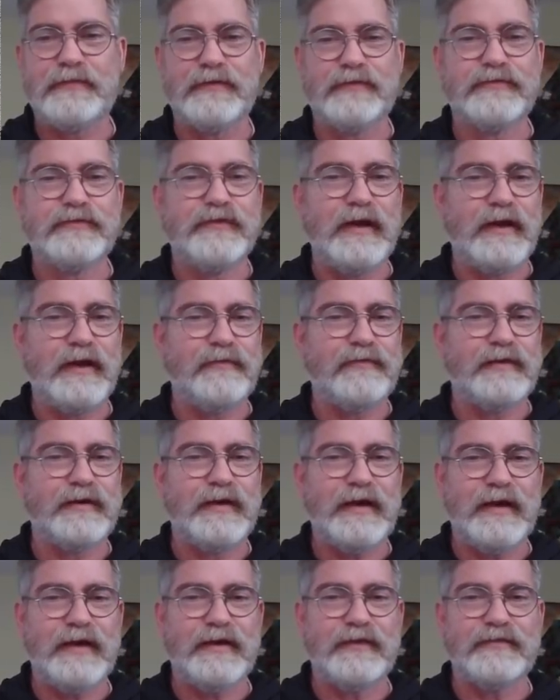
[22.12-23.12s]
seven
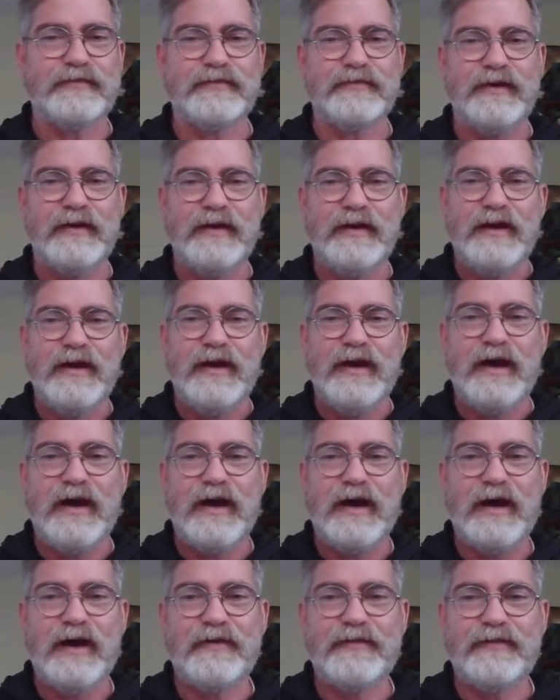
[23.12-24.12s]
heads,
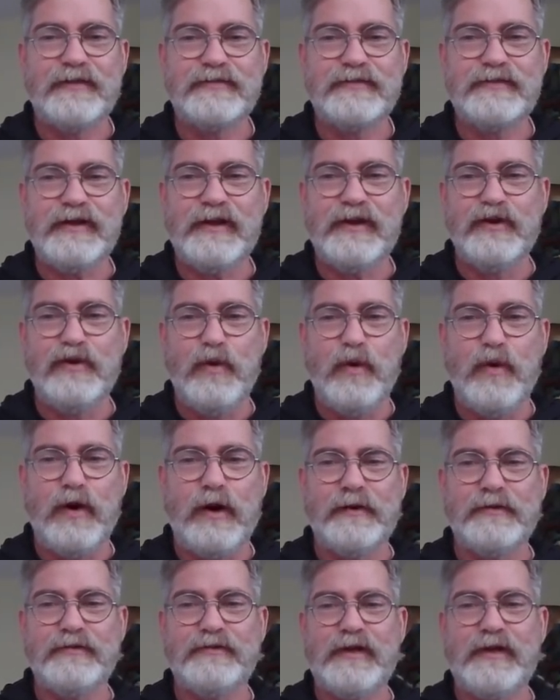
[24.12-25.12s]
uh, the ten
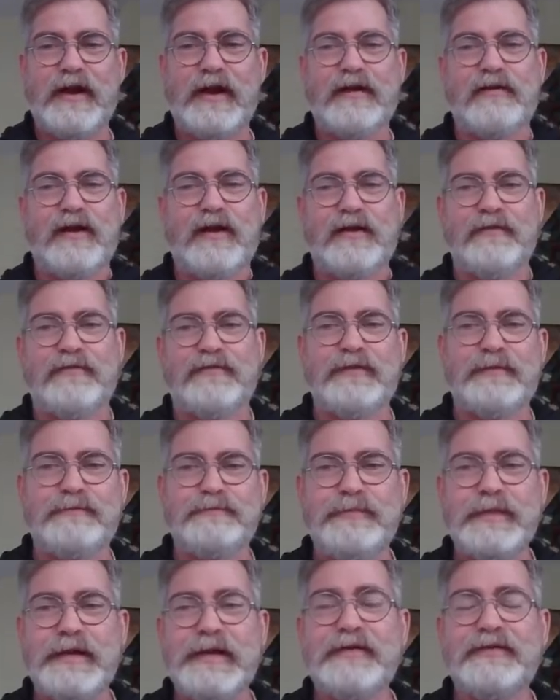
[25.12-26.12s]
horns there of the
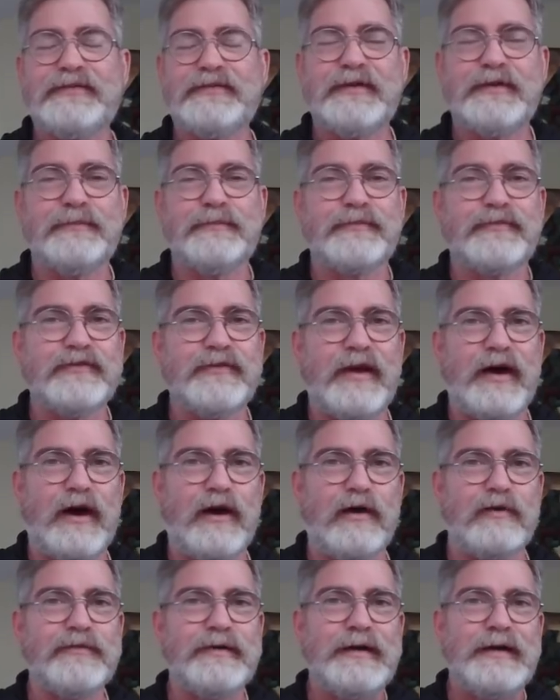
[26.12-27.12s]
beast
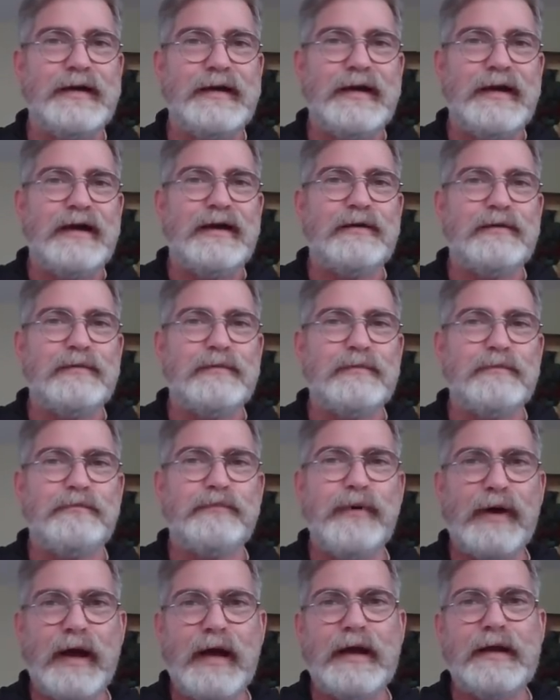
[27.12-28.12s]
himself.
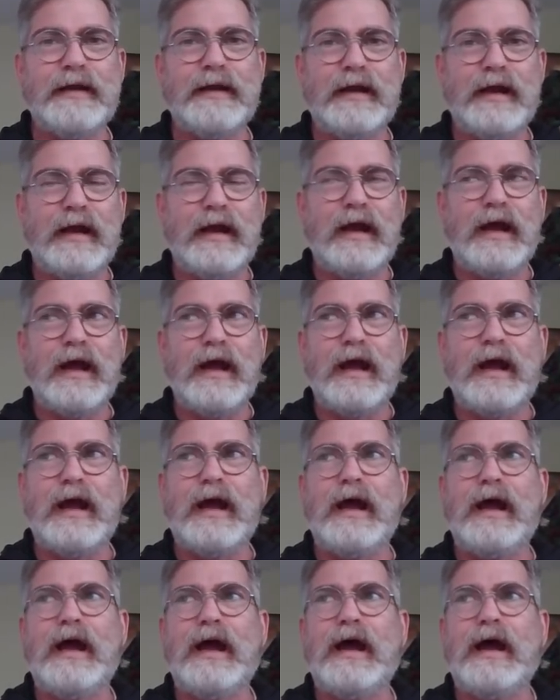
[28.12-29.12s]
But
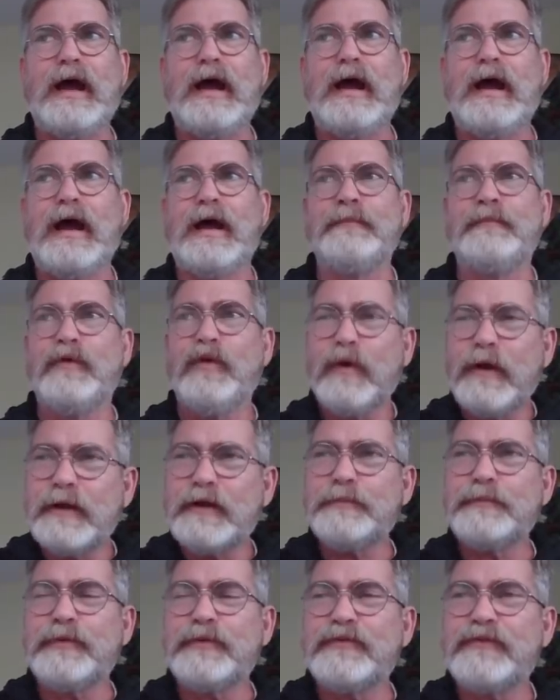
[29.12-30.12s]
I'm going to
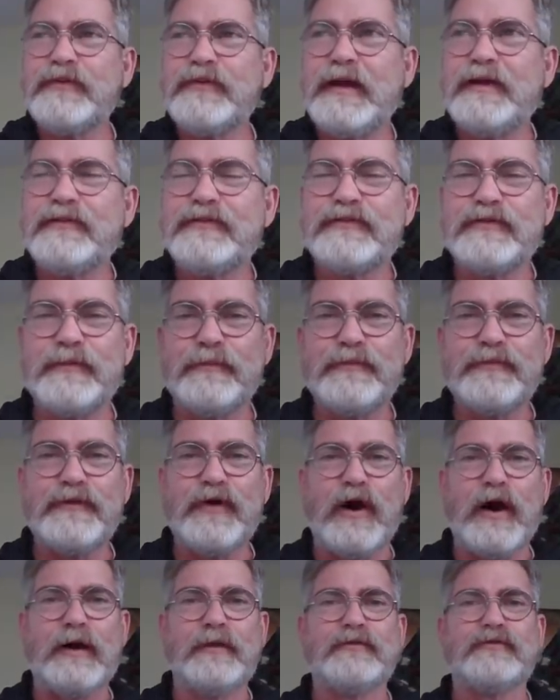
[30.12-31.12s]
present some
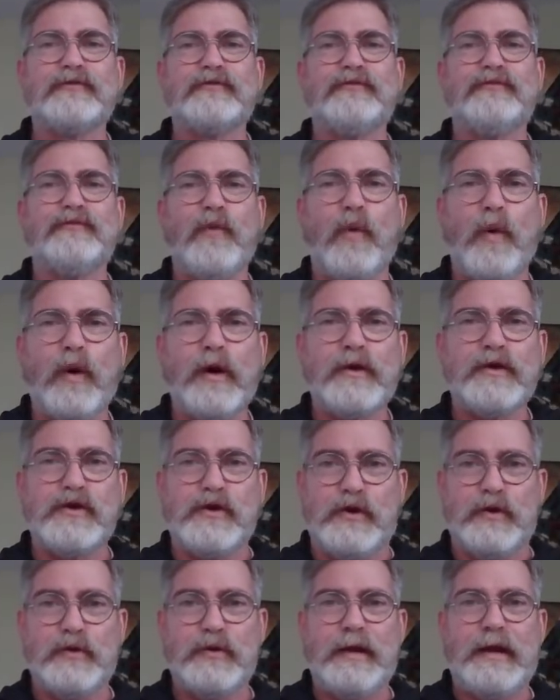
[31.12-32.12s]
thoughts for
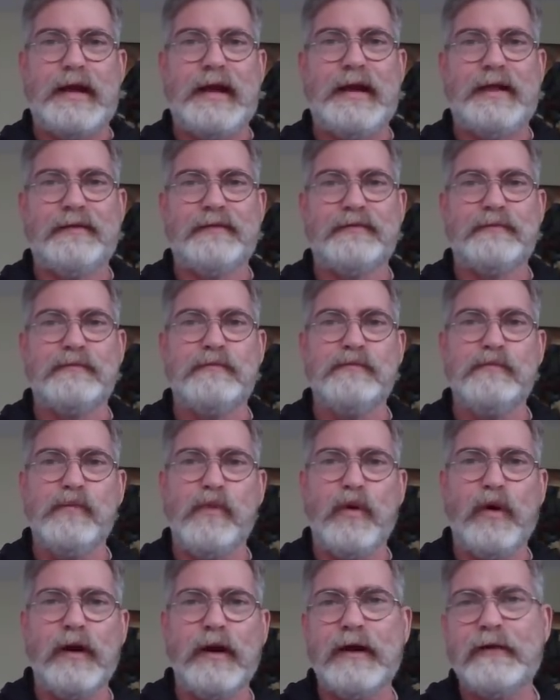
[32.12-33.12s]
you and
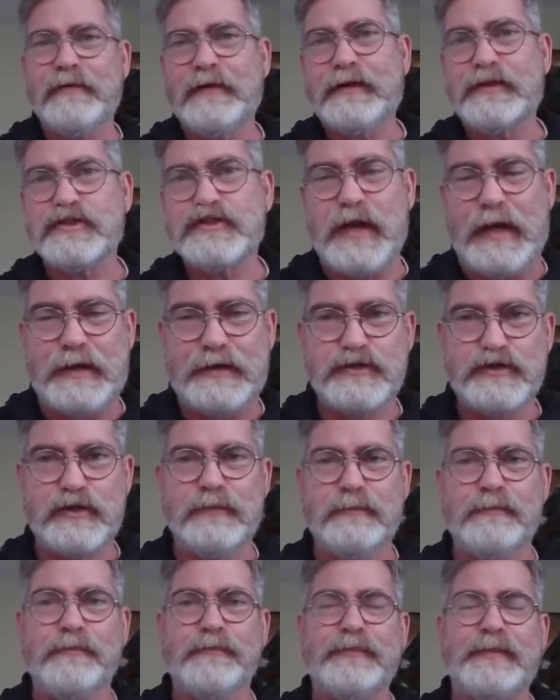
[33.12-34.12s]
more of a
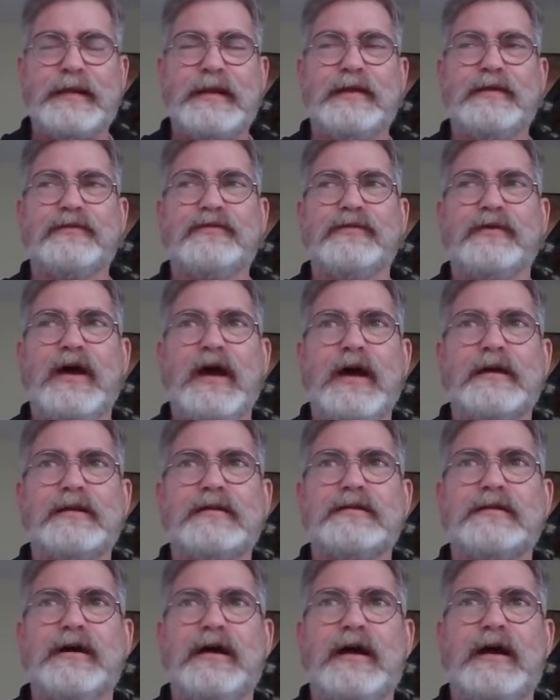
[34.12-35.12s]
conjecture. It's
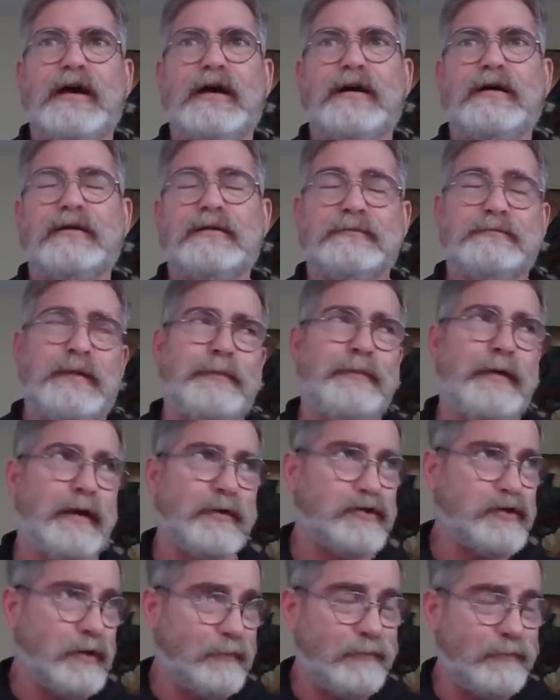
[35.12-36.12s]
not, uh, or maybe I
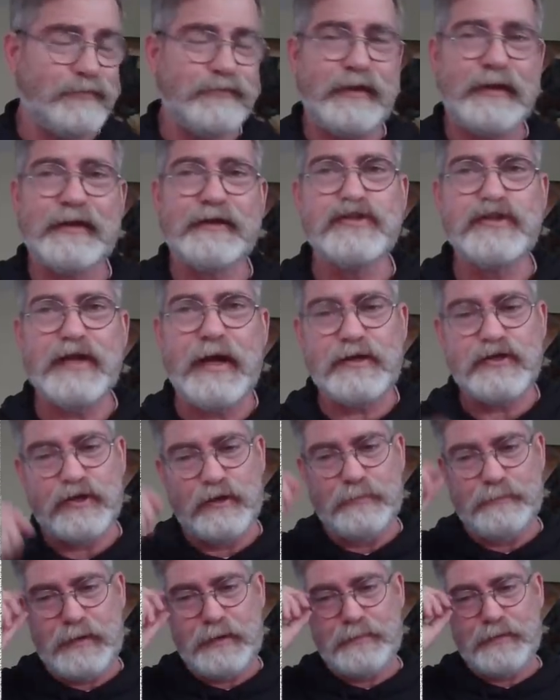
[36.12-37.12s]
shouldn't even say
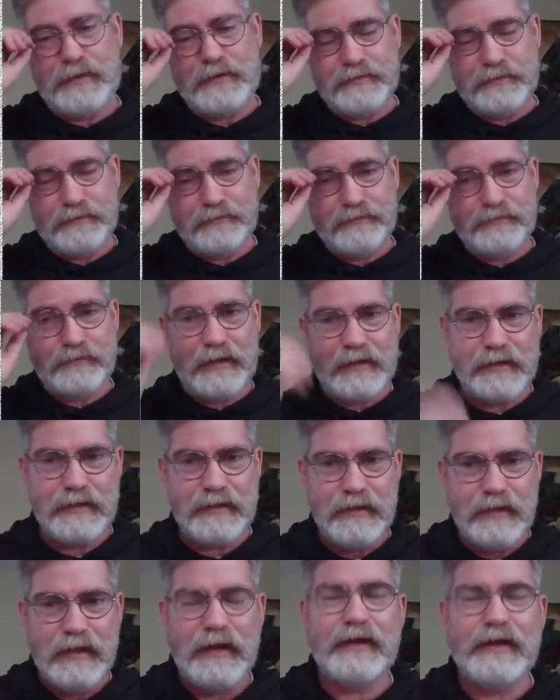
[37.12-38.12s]
conjecture, maybe I should say
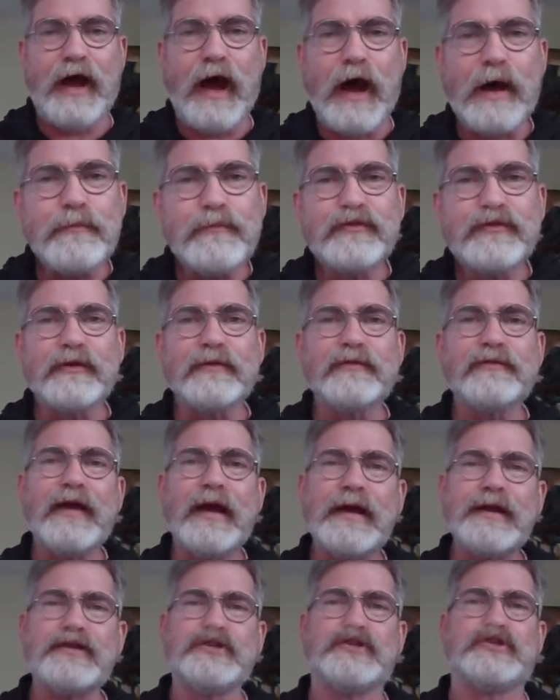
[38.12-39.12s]
an
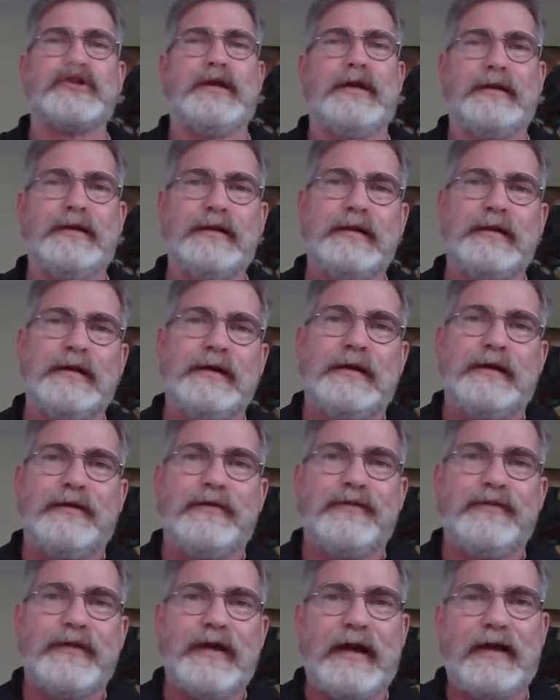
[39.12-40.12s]
observation
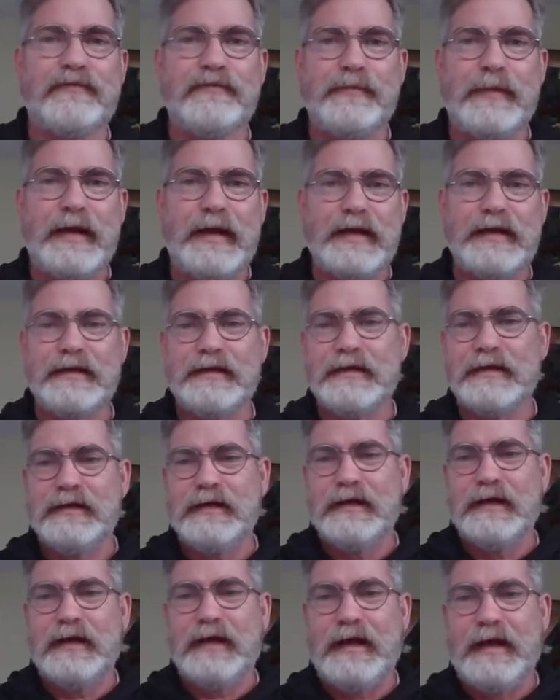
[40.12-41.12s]
that I've made.
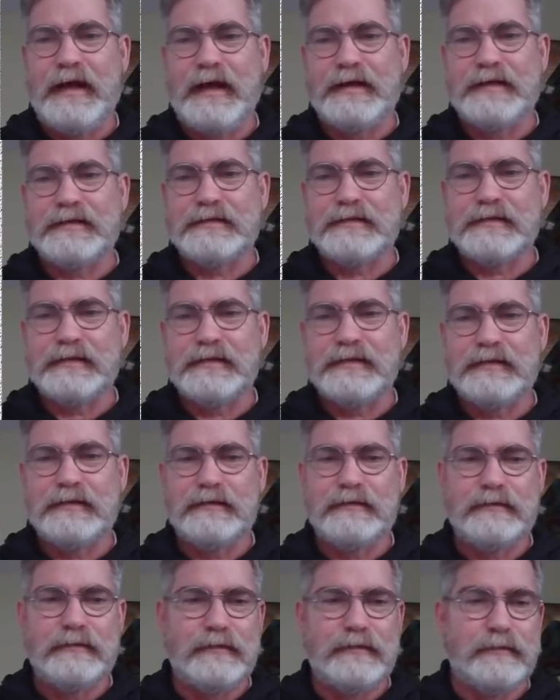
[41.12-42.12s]
And
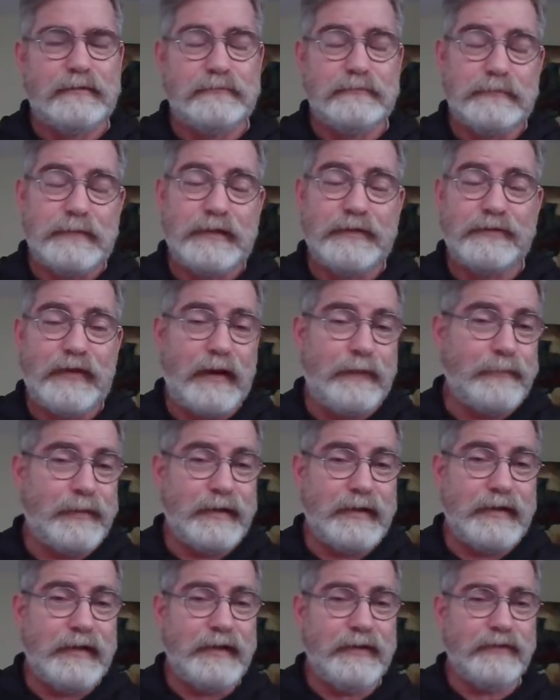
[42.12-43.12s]
as I
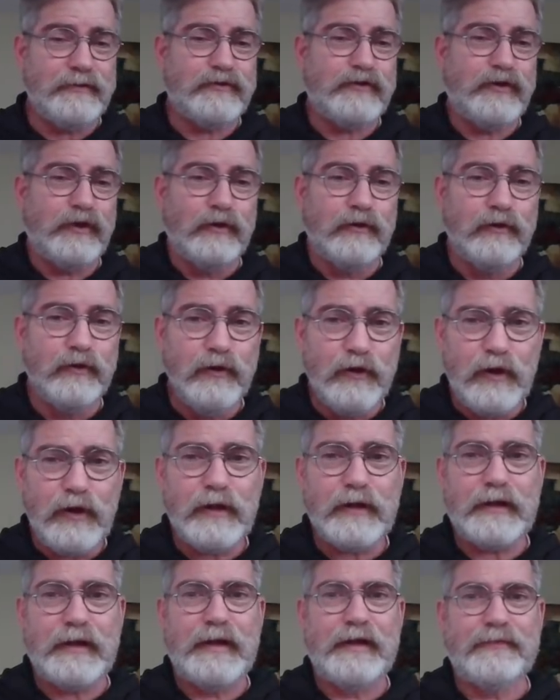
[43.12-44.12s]
begin to
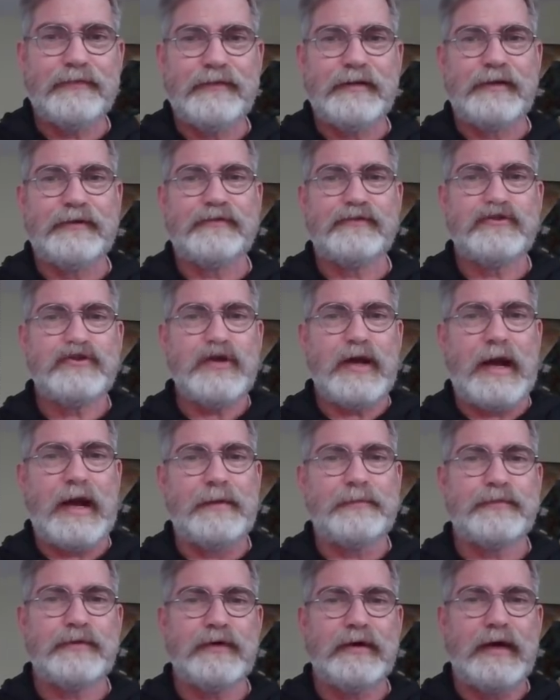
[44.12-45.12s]
look at this
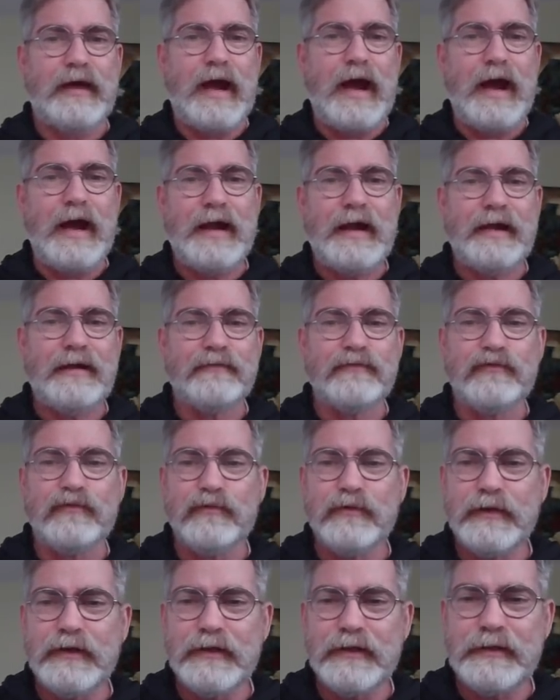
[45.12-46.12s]
chapter, I have
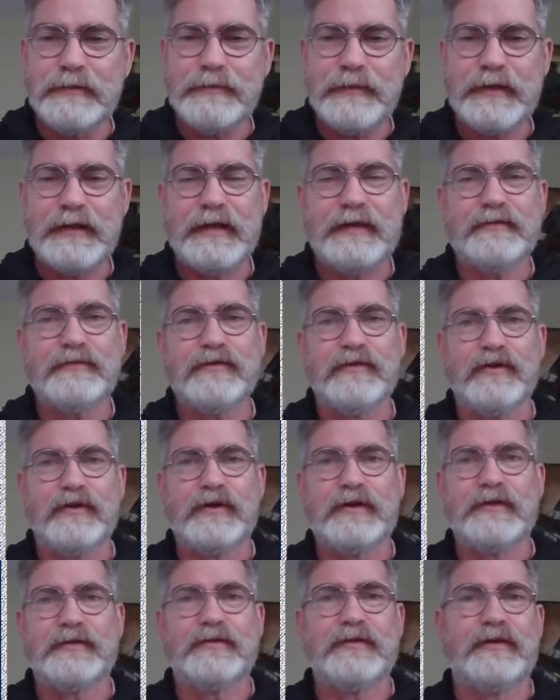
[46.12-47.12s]
really begun to
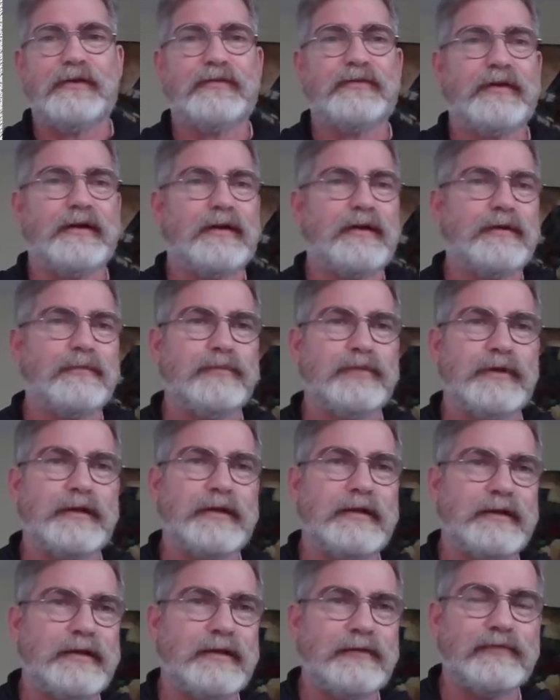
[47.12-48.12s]
look at this in a
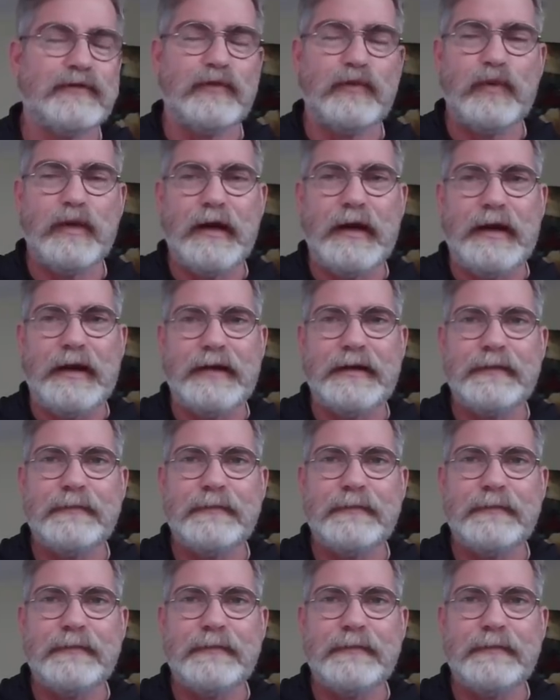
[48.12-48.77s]
completely different way.